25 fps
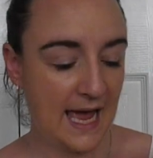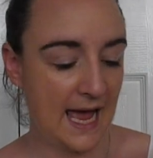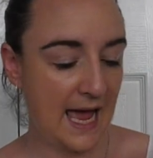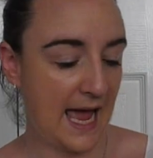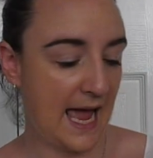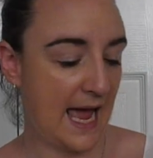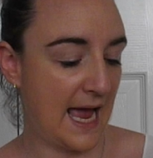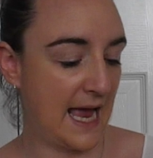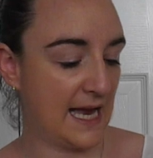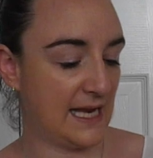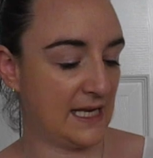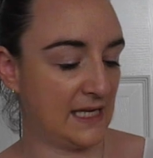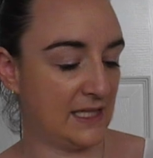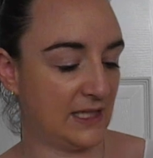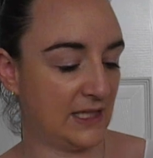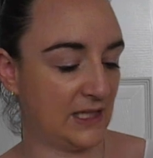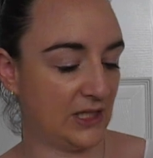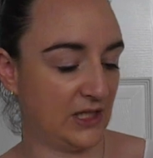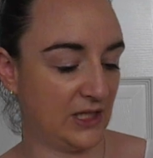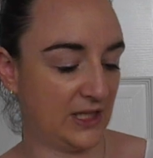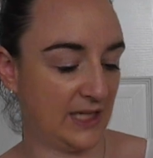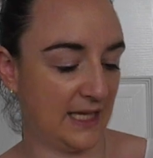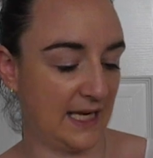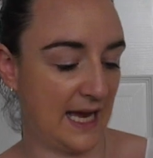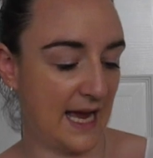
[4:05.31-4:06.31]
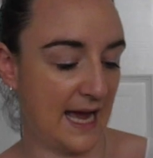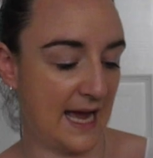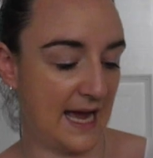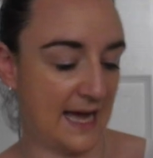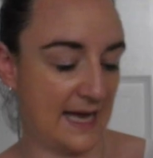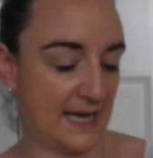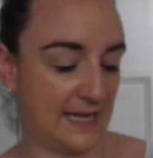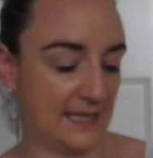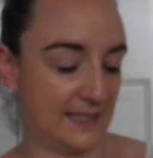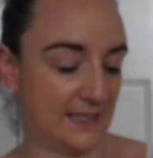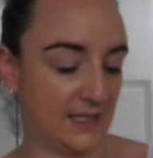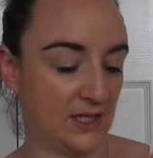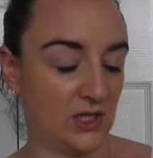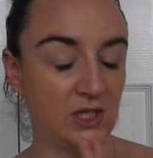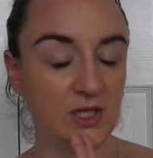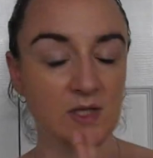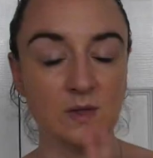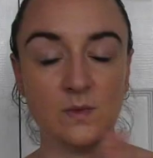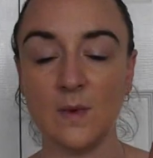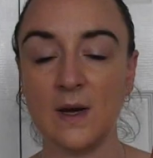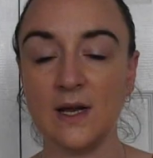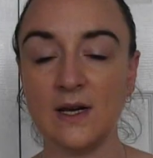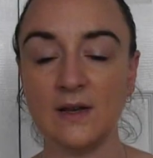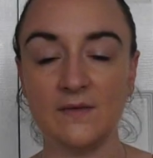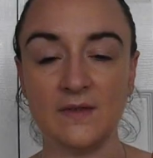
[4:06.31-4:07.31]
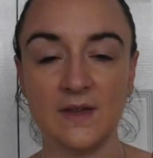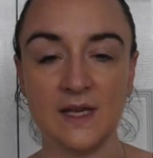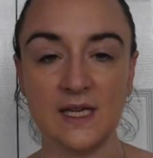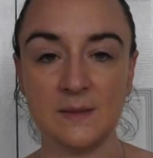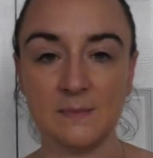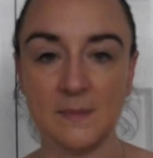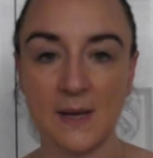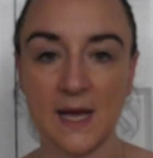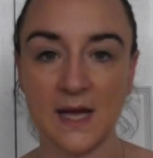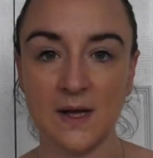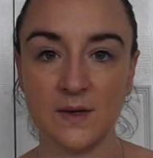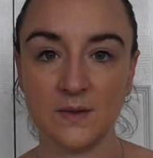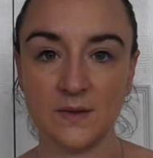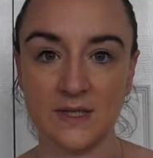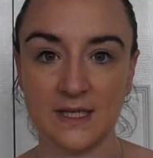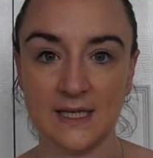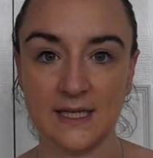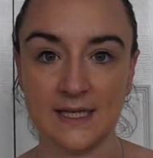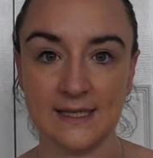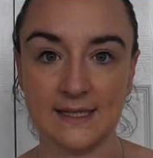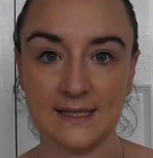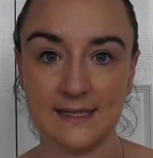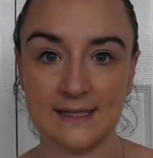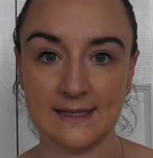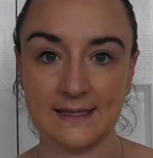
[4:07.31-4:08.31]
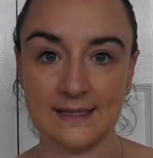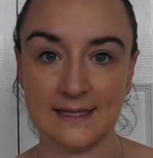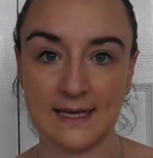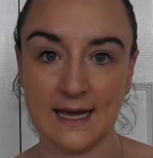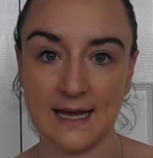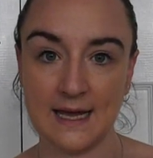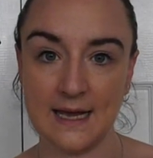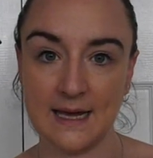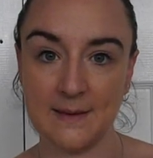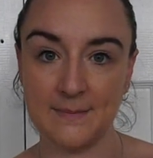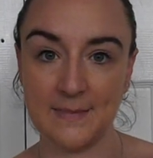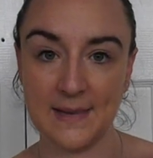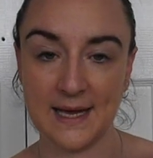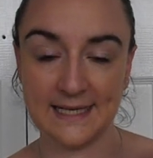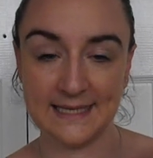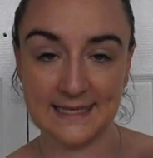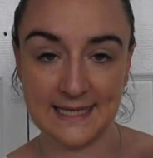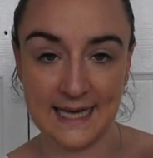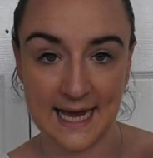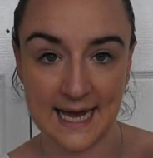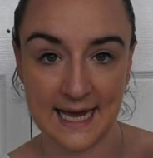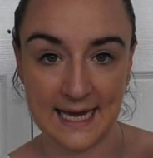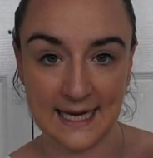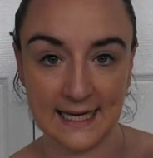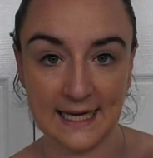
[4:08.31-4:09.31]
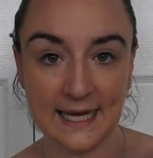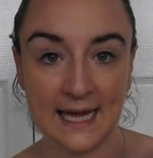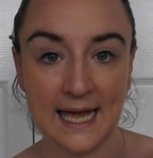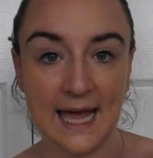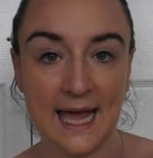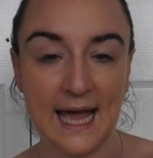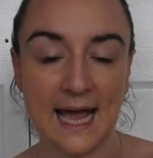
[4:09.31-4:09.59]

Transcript: and she has just one of these pouches a day,